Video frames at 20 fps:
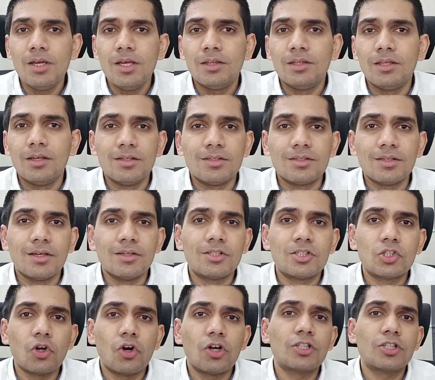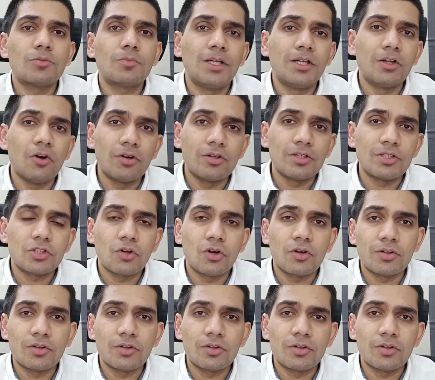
there is a stock split or a stock